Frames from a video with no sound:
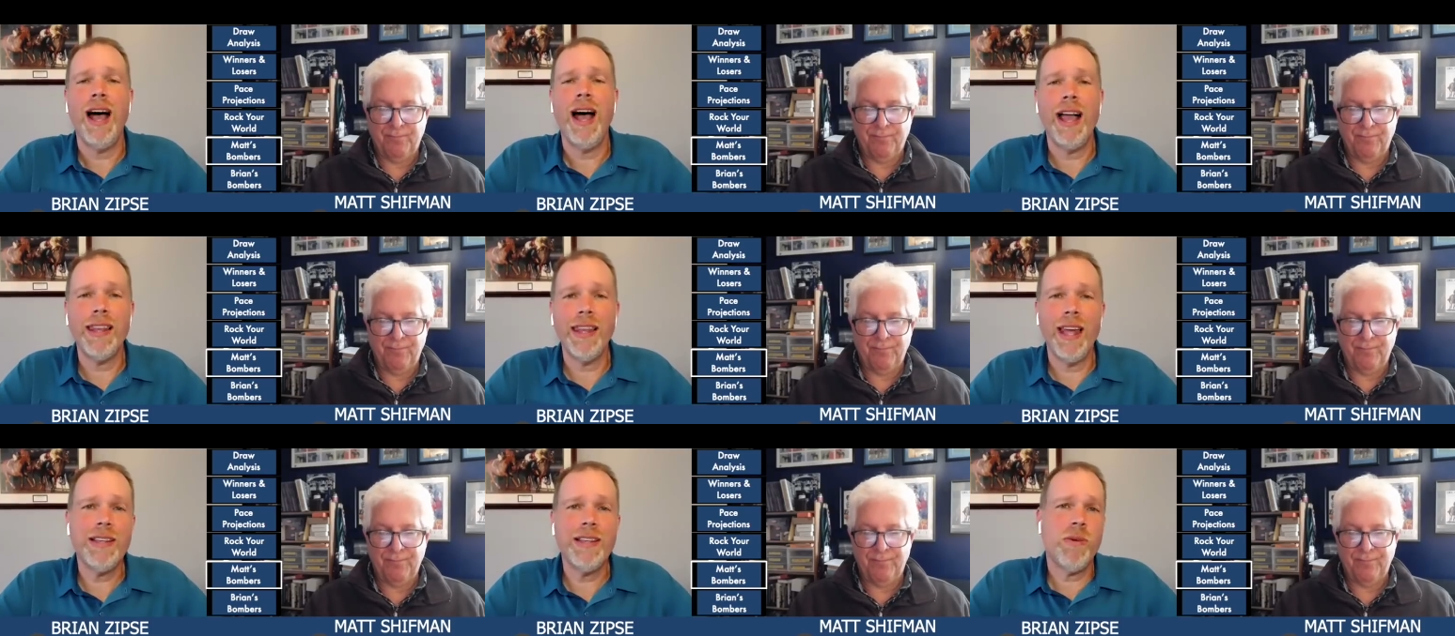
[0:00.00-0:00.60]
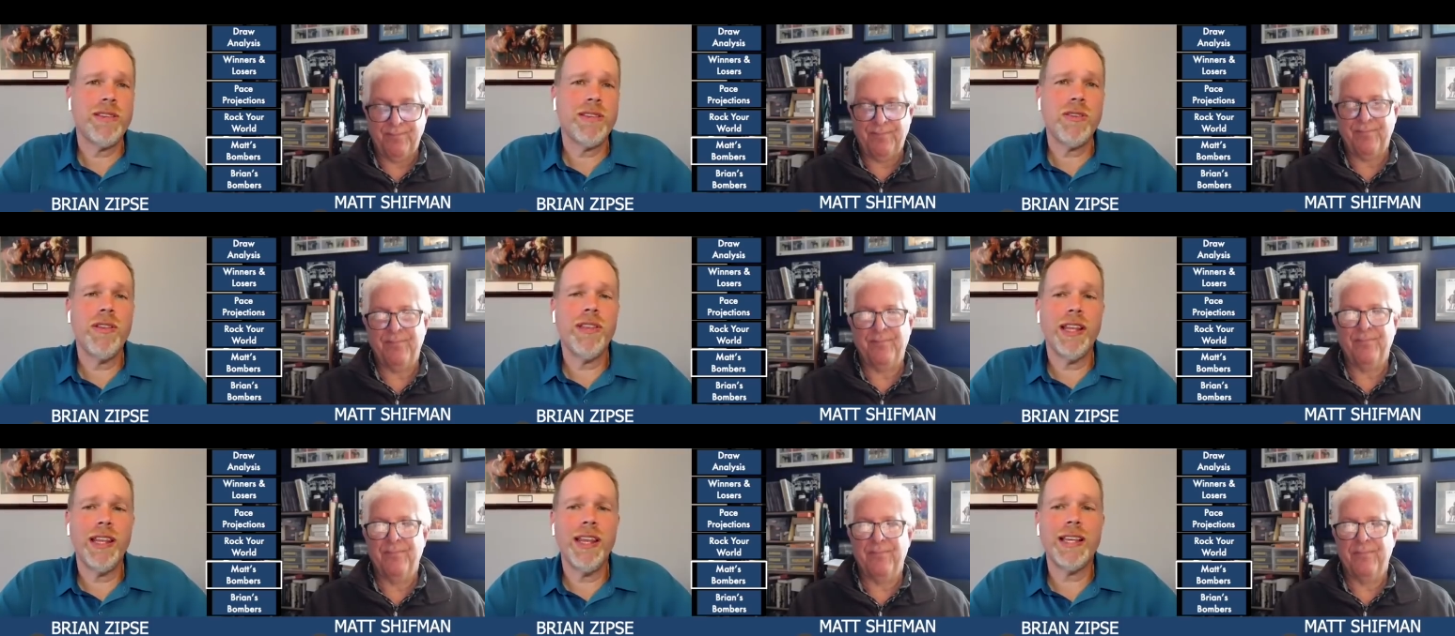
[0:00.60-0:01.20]
Speaker 1: I liked what I saw in
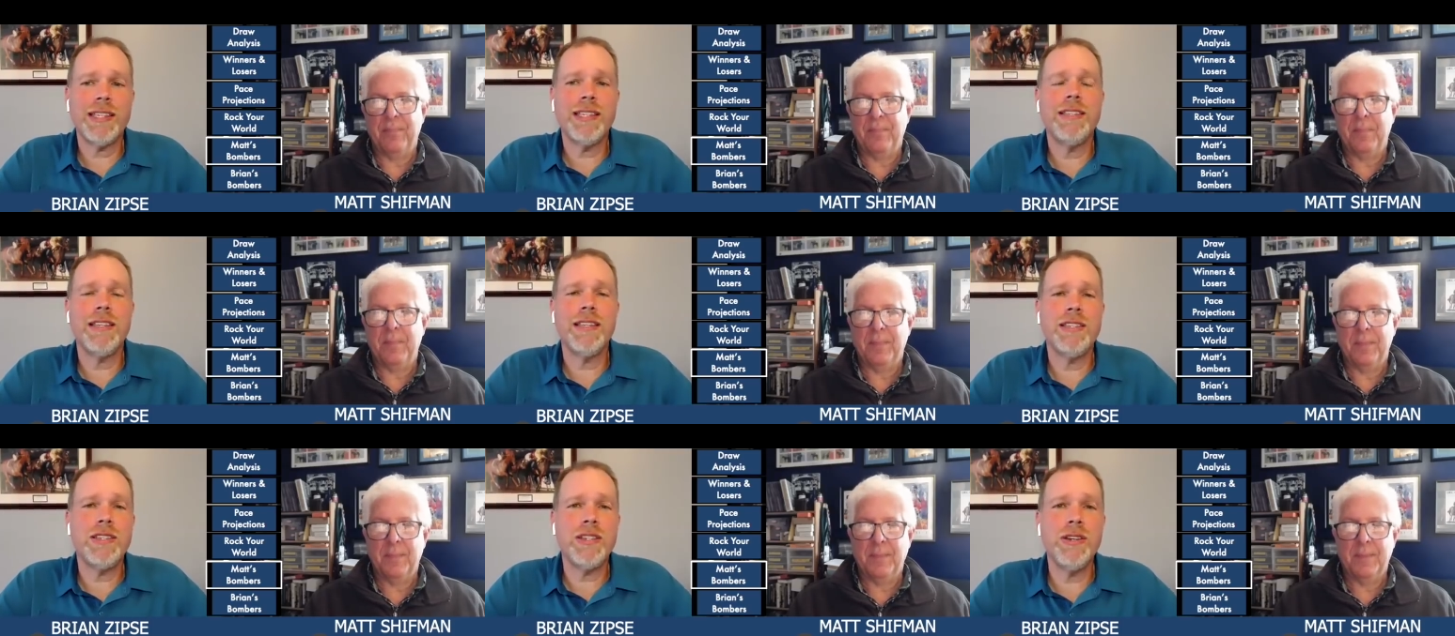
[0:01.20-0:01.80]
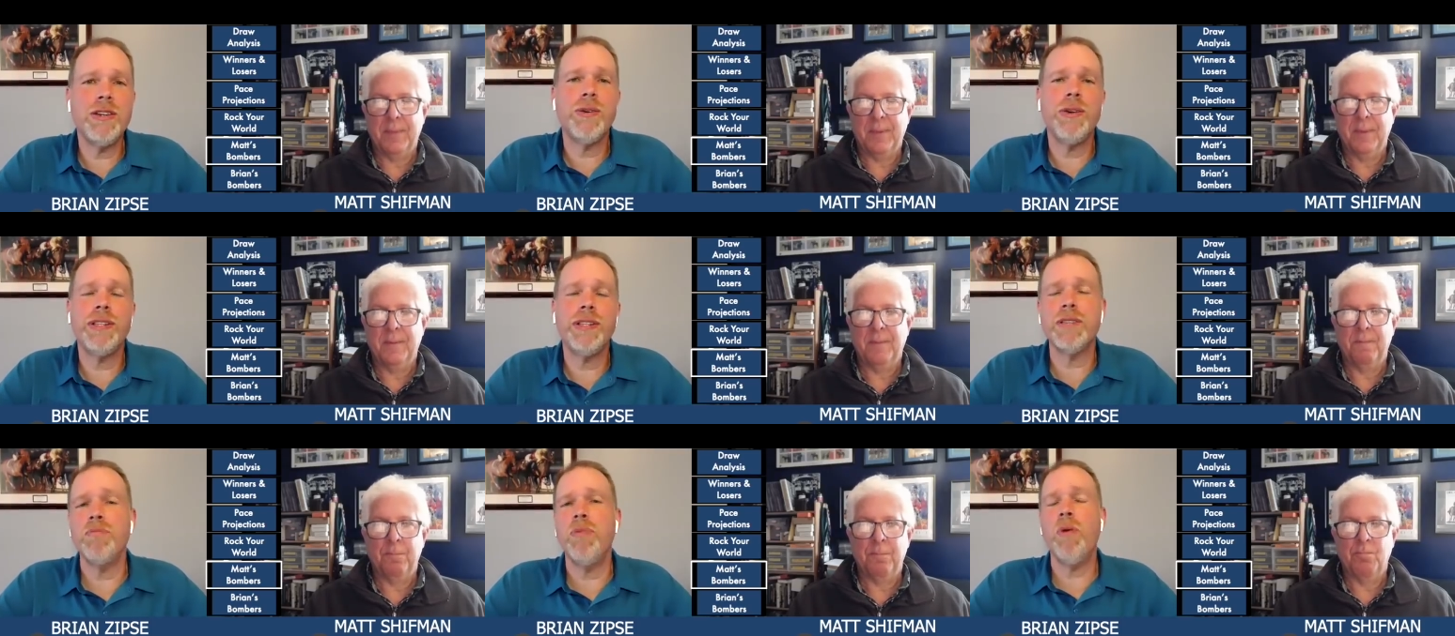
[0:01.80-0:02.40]
the Lexington too.
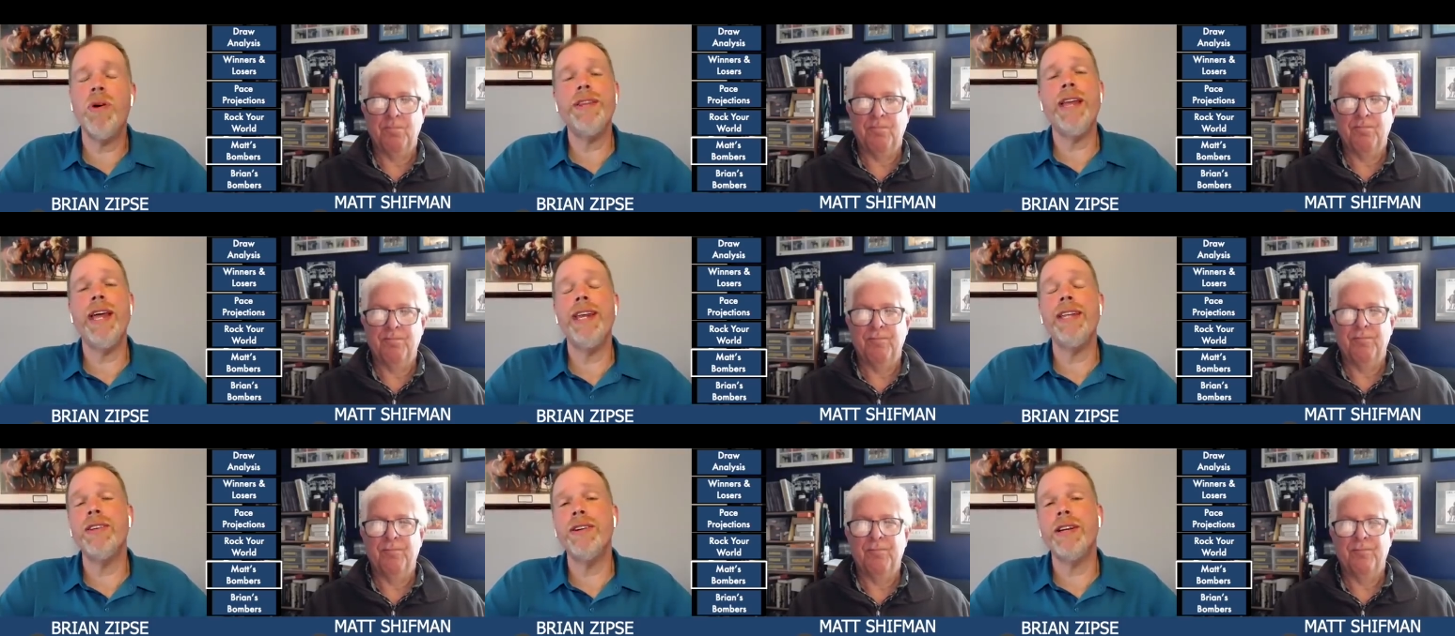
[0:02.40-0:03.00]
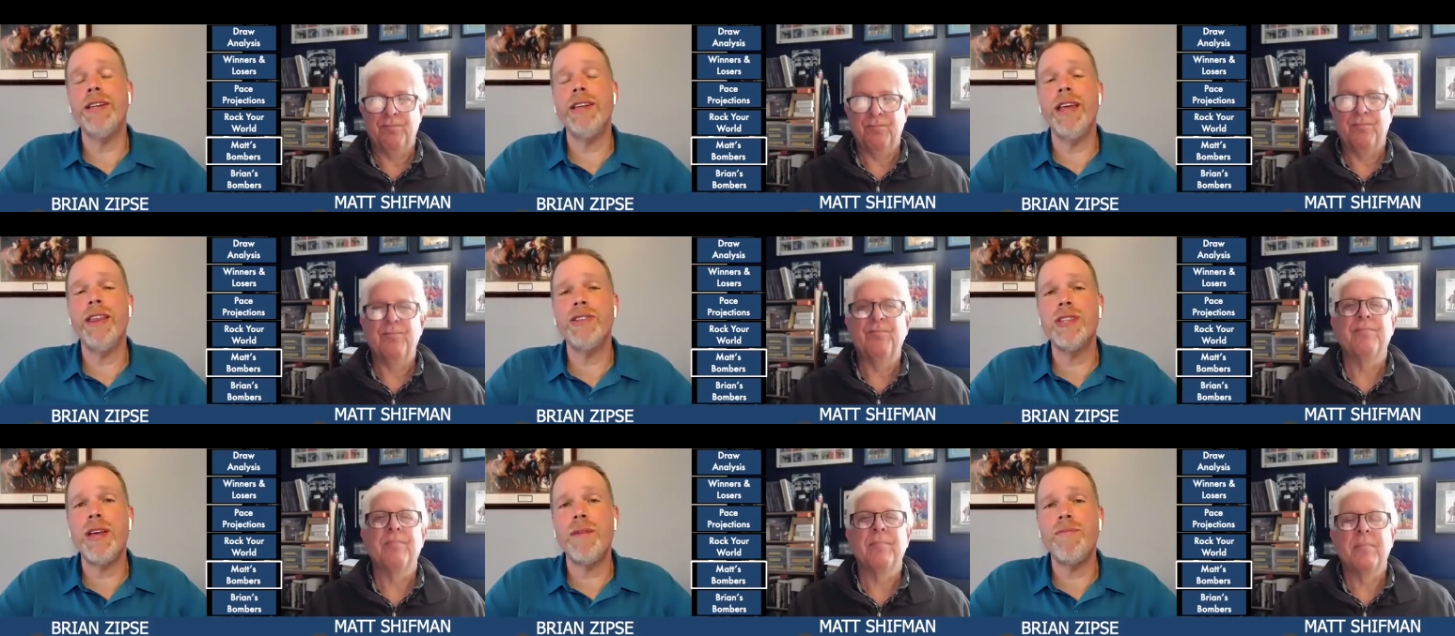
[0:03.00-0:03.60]
It's important that he took another
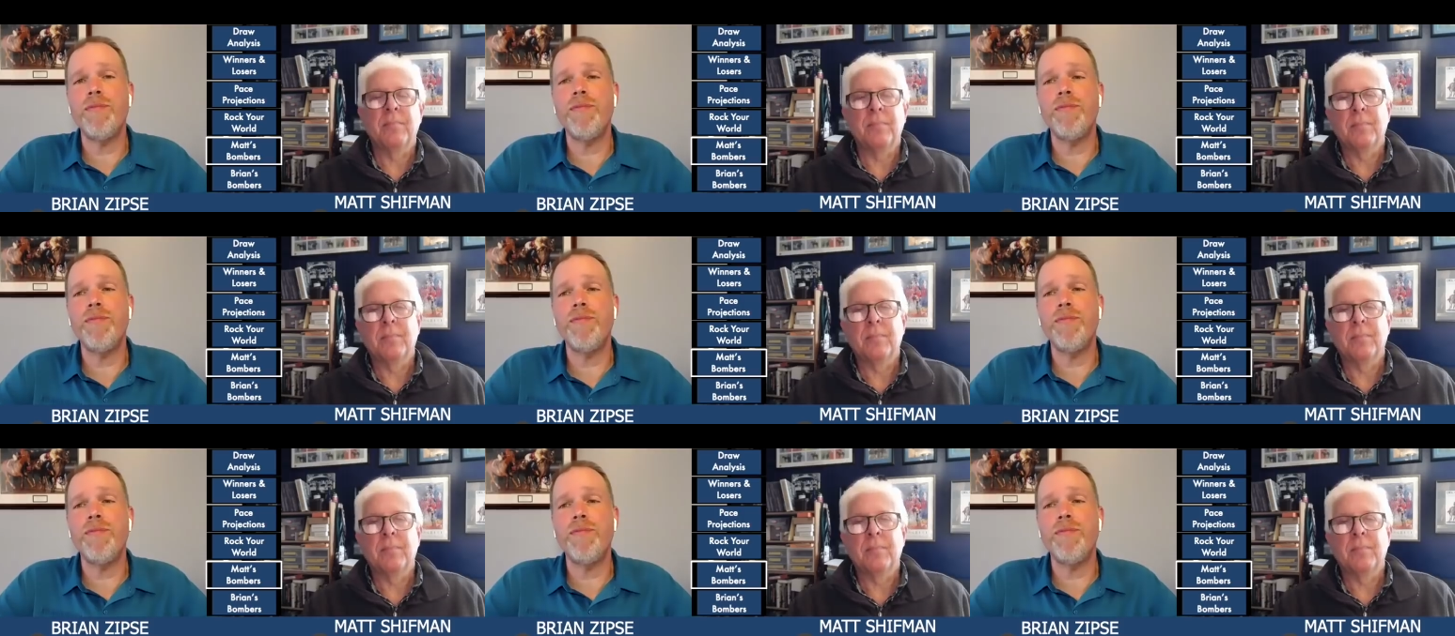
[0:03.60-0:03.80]
step